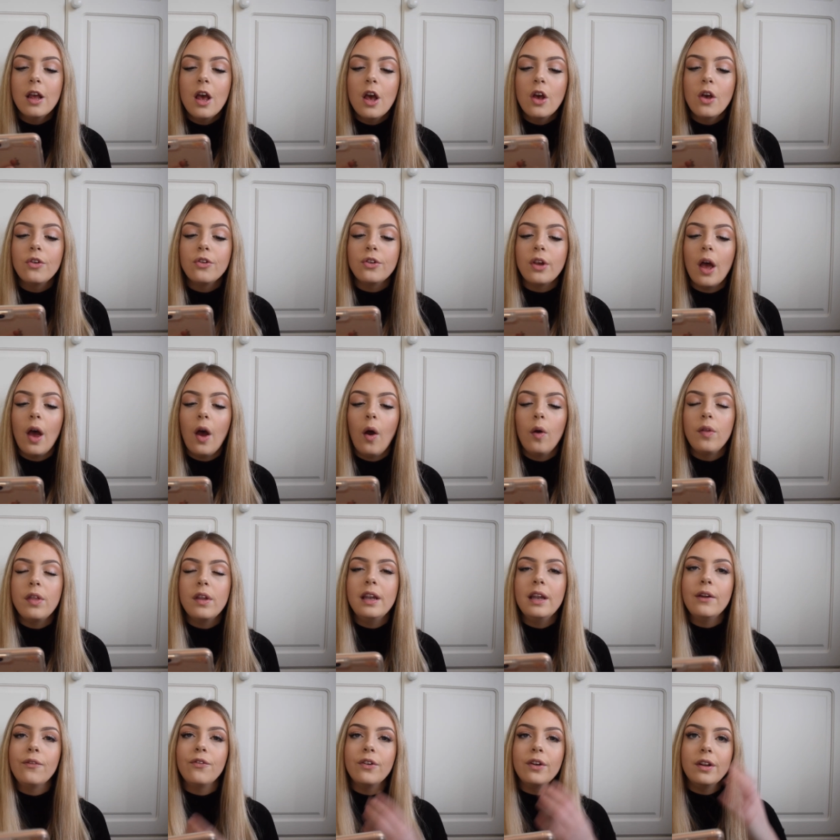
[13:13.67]
So the
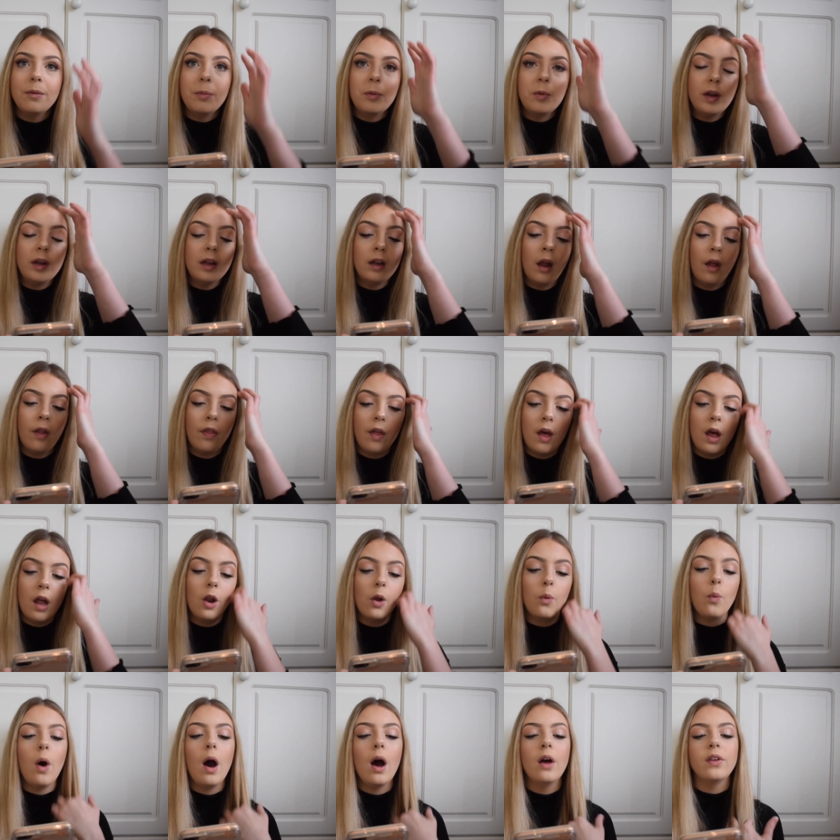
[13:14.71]
difference between the
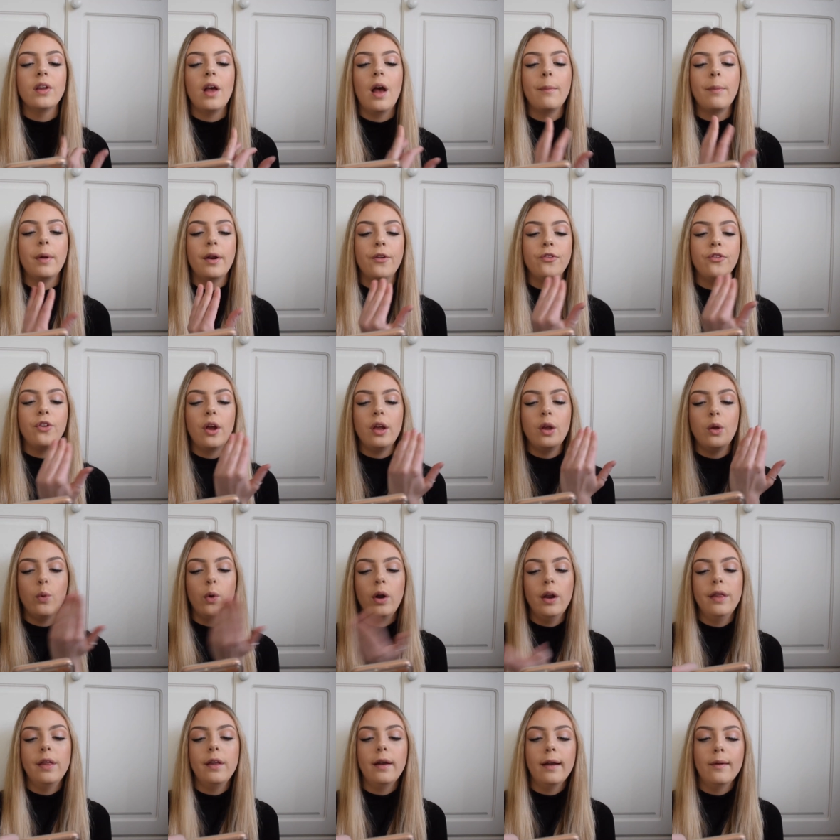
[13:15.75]
Loire, so I'm going to show you
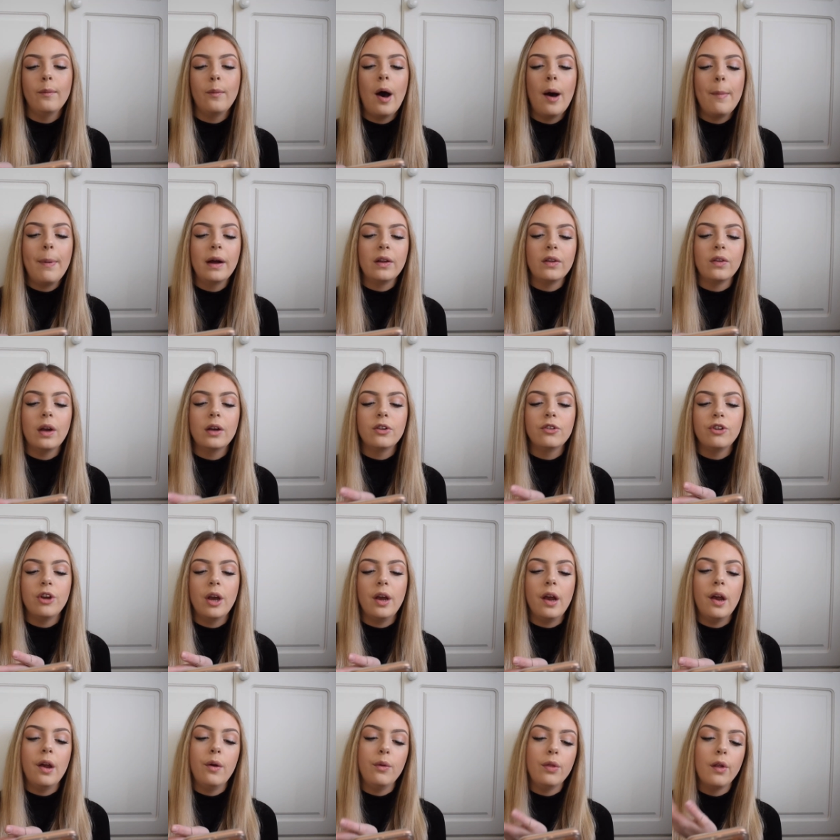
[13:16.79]
one of the Loire pads, I'll show
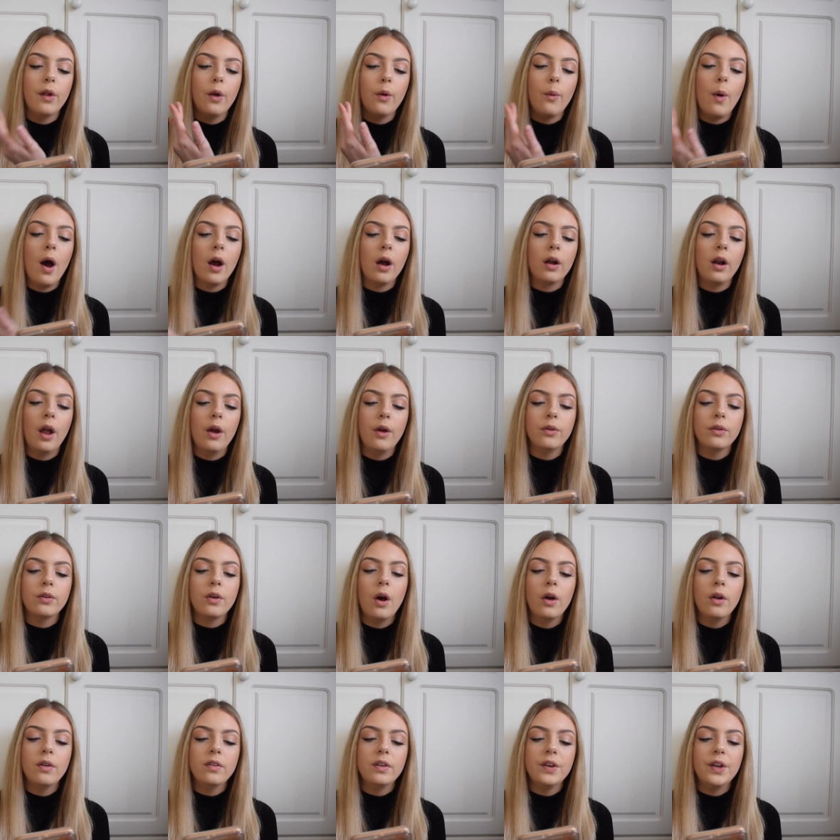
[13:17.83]
you the Loire close
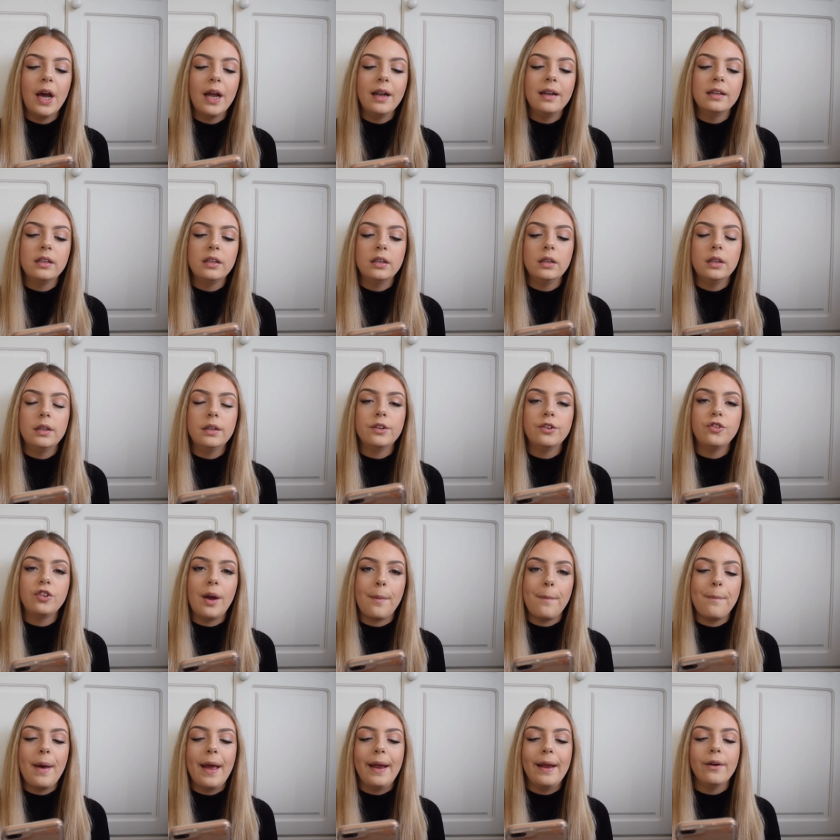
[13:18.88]
contact, and this is in the
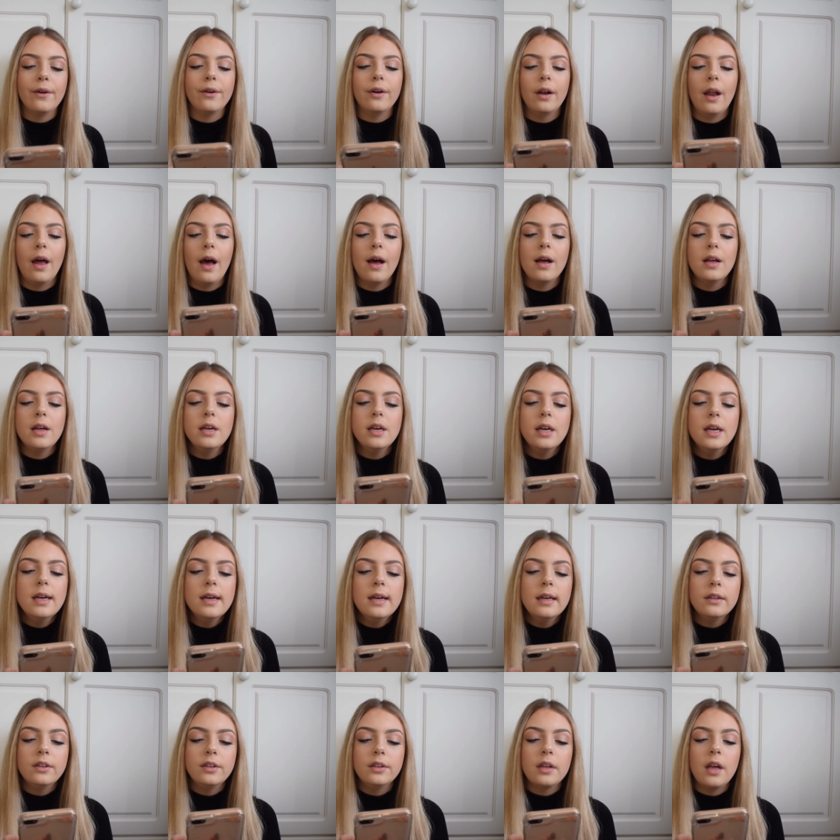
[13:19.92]
champagne colour.
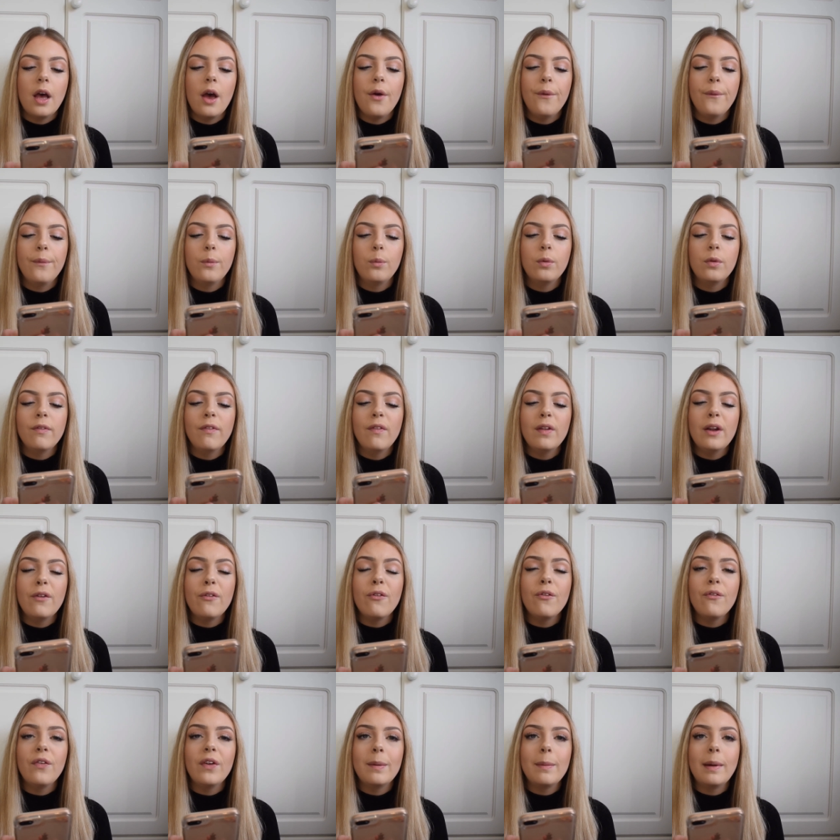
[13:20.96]
So the
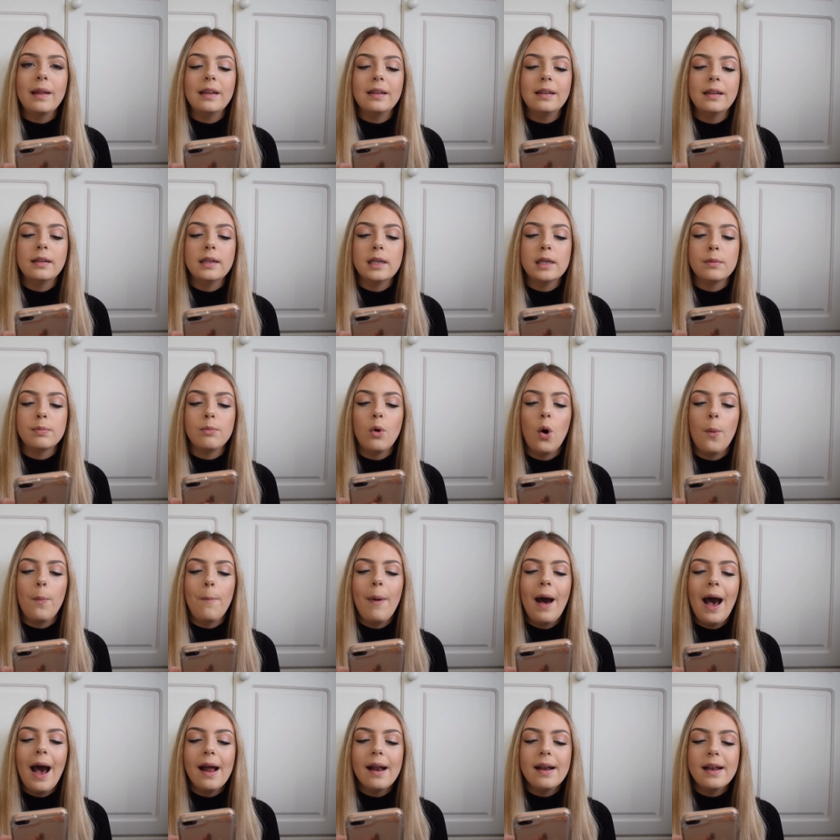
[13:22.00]
different thing about this is it's more
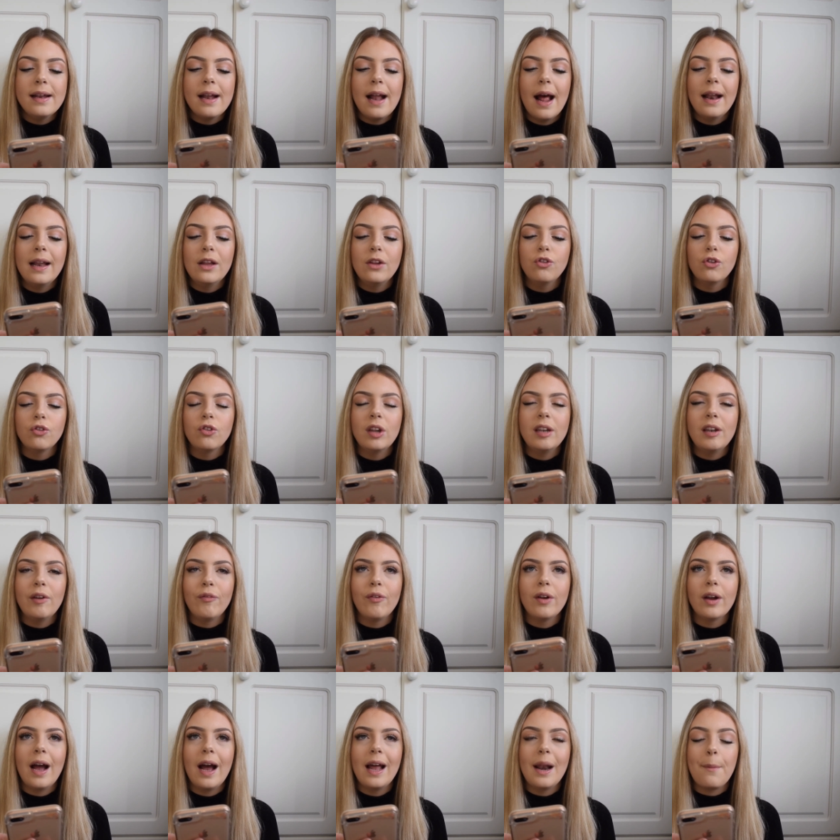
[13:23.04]
padded and it's just a
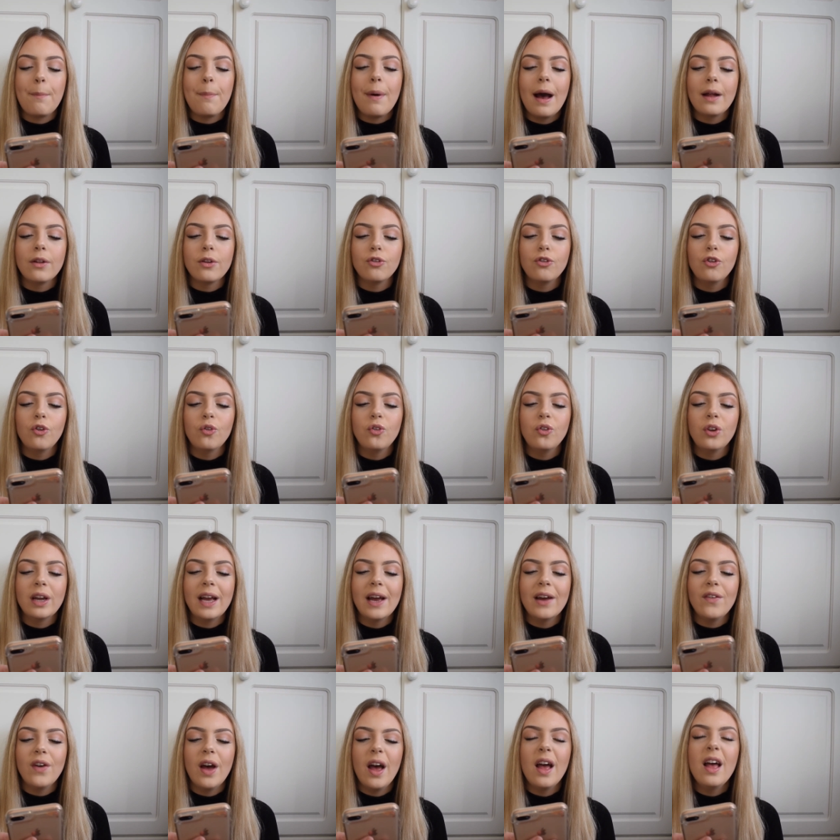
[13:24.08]
different kind of pattern
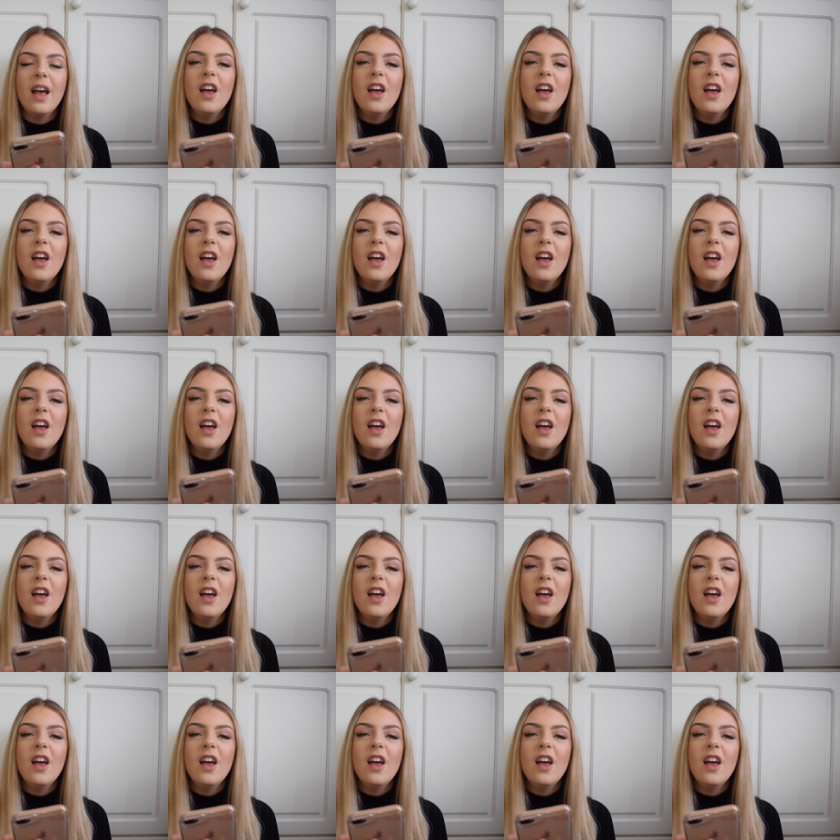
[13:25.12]
altogether.